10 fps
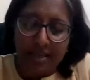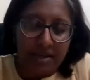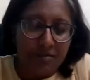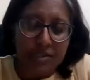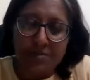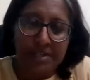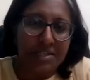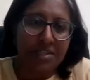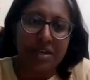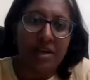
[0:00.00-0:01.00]
think he was a
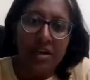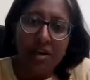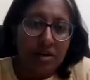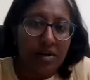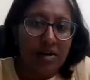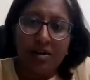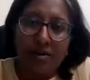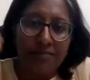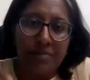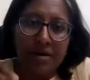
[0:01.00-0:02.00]
Britisher.
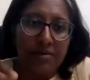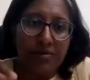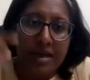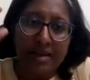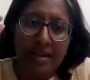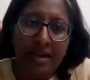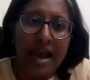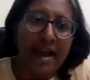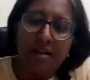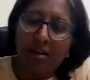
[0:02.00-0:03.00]
And he
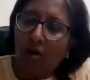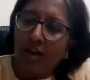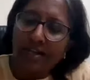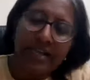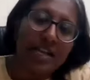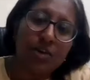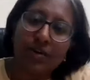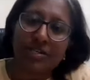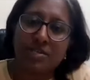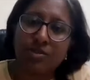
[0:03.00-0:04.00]
had all 10
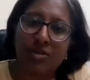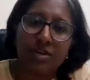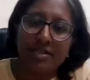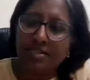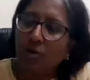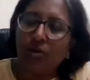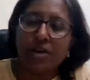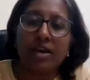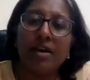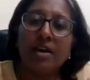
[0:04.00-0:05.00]
questions. So he said,
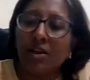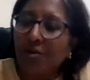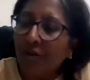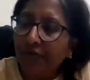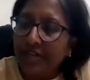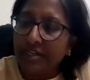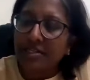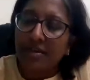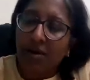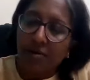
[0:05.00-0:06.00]
okay, now you're
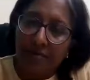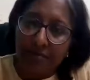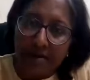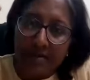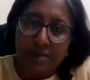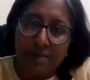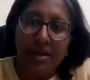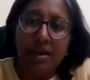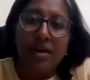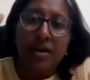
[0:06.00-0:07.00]
finished. Now tell
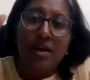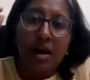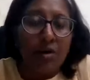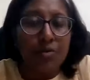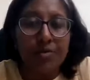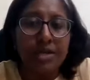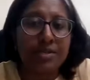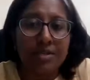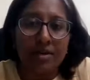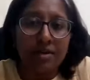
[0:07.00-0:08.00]
me how you
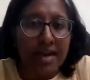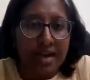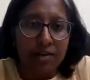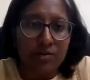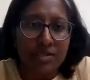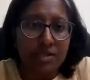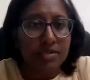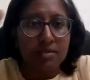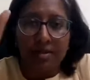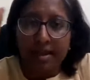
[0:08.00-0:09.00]
reached the
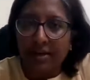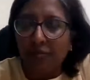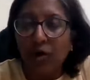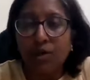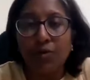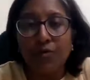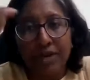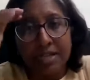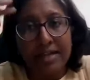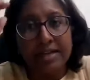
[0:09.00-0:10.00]
diagnosis, like what you
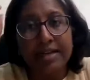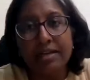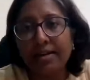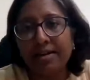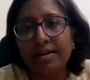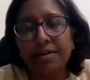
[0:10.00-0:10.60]
feel that in